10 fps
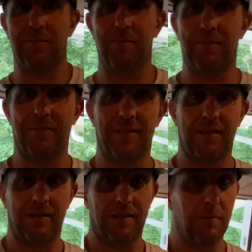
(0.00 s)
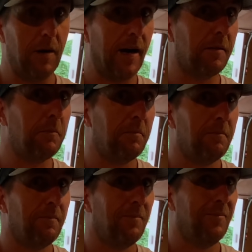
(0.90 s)
is it called? The bottom.
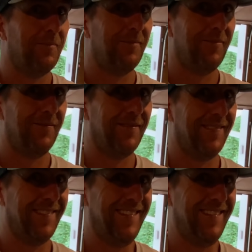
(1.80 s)
Same thing.